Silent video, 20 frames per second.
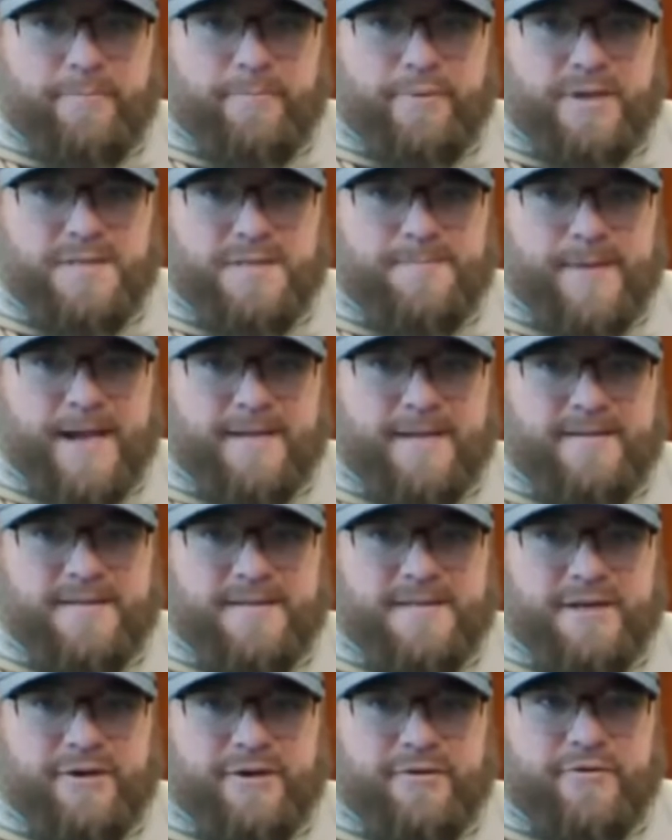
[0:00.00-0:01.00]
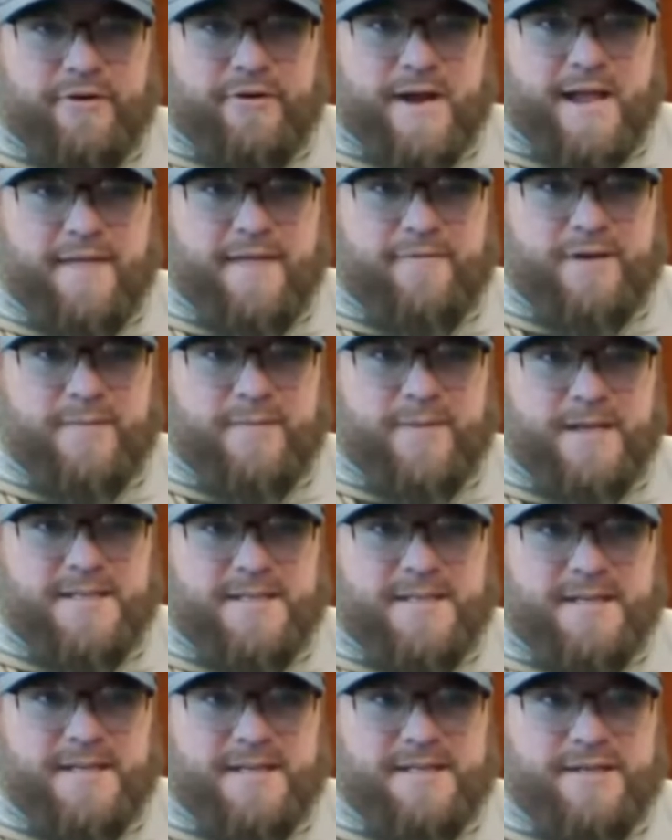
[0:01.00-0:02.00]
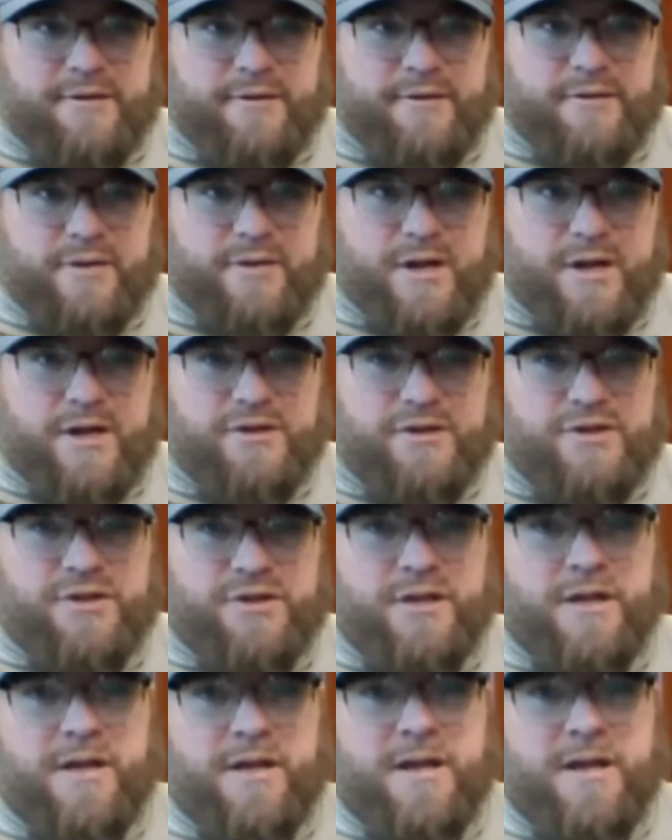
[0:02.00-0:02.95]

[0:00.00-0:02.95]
brings back the center of gravity, makes it easier to launch.